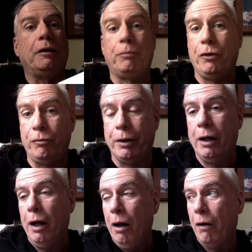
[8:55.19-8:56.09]
improvement
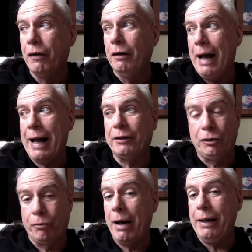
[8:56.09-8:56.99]
on the
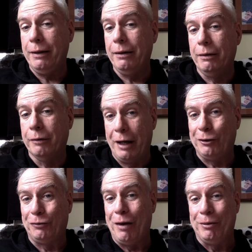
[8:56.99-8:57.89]
last great
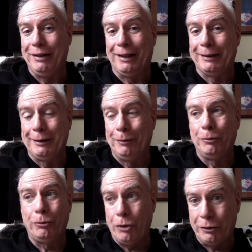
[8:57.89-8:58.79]
Letters of Emily Dickinson,
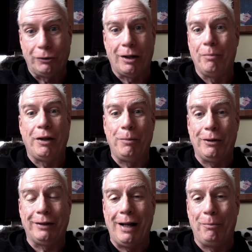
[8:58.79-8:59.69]
which was also done by the
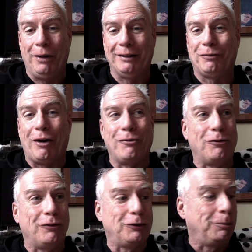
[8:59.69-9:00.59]
Belknap Press, Harvard
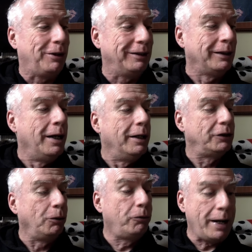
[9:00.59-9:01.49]
University Press.
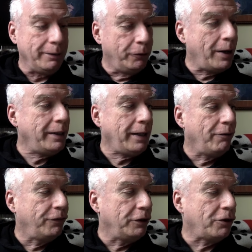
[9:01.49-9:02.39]
So great, great to
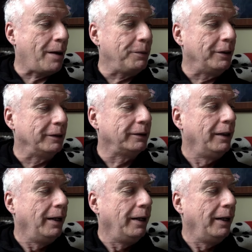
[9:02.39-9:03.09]
have a finished copy of this.